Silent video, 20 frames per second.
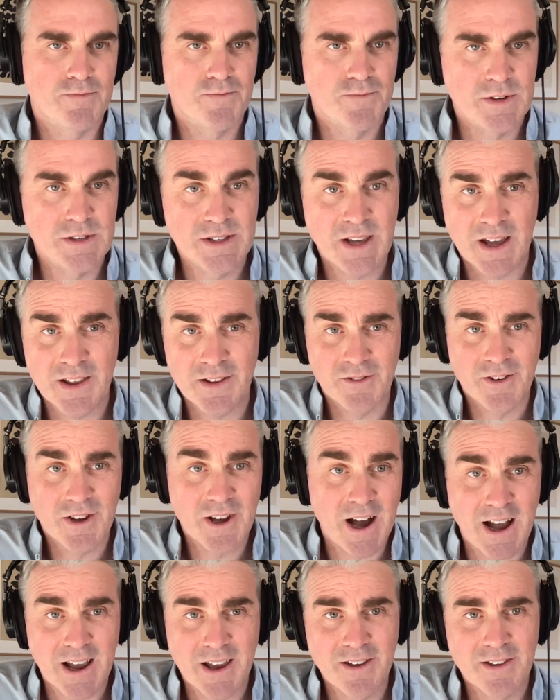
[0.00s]
These kinds of
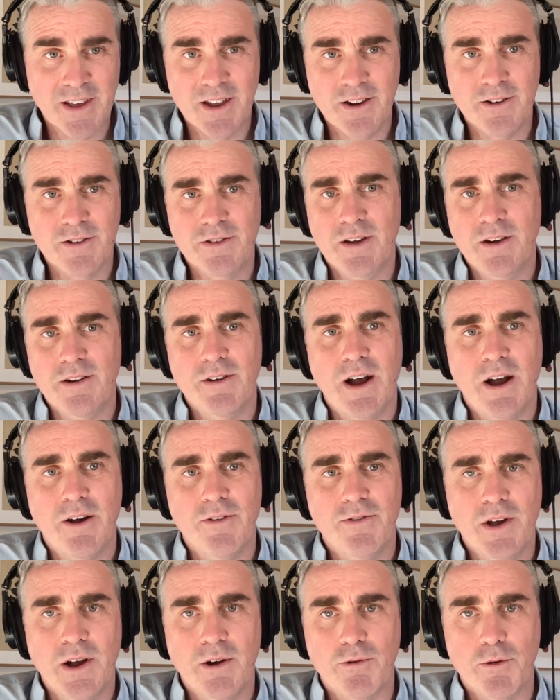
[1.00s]
calculators that are out
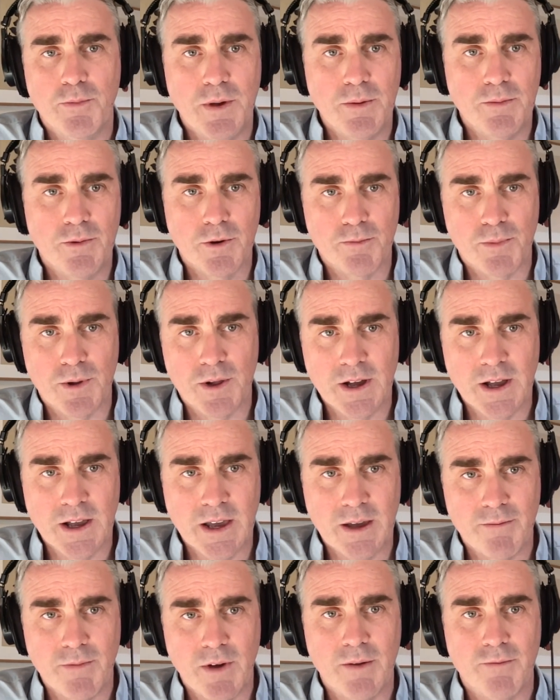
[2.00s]
there where people are plugging
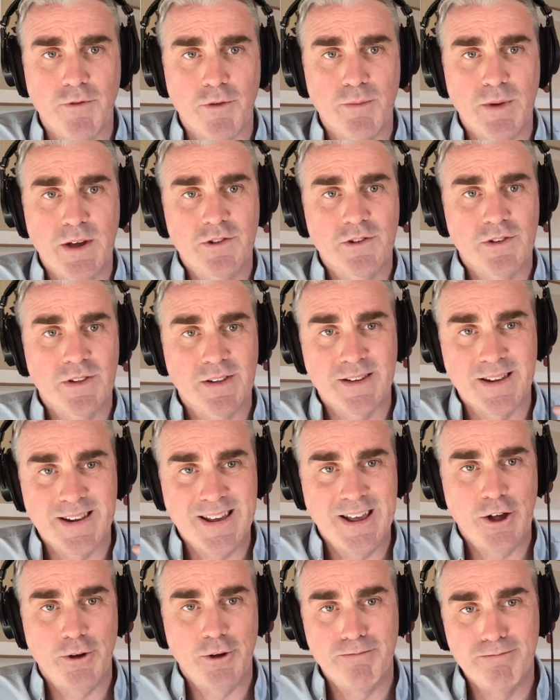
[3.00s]
in information that's going to
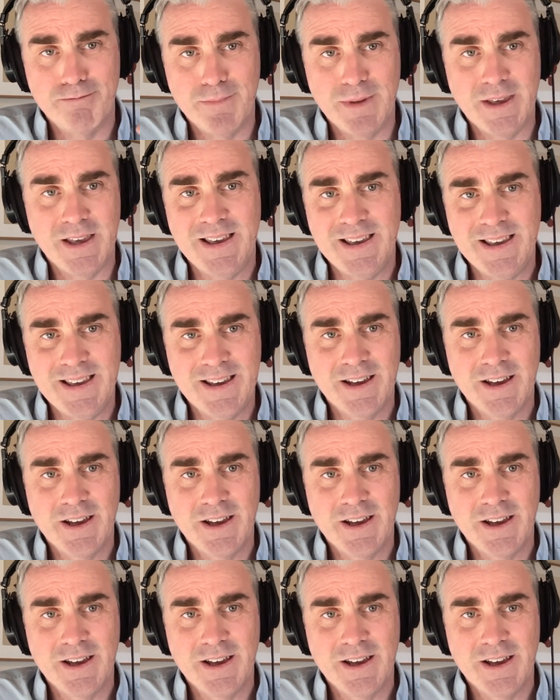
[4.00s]
help me,